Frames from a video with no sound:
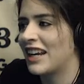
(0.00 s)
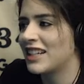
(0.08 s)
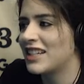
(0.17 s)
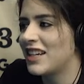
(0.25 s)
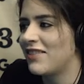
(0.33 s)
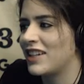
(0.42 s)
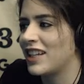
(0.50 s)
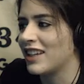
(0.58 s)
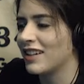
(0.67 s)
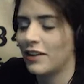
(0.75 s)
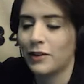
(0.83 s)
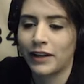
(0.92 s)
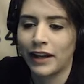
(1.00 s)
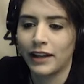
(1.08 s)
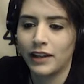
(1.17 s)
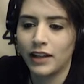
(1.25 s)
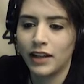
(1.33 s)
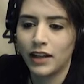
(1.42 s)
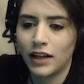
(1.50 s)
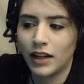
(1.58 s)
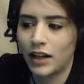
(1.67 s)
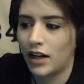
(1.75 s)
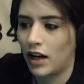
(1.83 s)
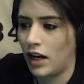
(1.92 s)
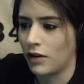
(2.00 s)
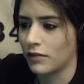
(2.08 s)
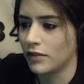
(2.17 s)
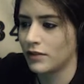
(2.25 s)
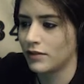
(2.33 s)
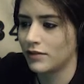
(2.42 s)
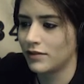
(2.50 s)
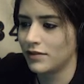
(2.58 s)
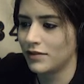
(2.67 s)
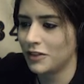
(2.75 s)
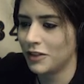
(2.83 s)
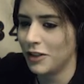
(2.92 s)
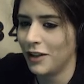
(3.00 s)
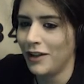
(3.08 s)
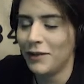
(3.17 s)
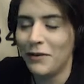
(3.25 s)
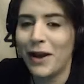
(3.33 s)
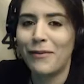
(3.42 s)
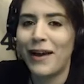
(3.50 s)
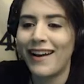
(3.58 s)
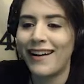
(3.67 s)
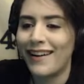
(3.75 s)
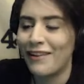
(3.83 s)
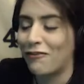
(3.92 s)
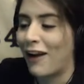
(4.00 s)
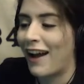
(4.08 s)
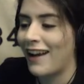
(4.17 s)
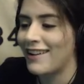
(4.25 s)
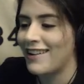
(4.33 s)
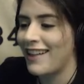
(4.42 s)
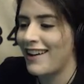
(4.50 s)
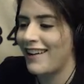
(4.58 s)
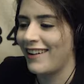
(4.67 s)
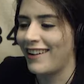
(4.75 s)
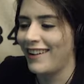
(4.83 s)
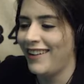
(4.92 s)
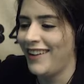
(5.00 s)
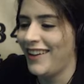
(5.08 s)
activity. Okay. Oh! We made it, finally!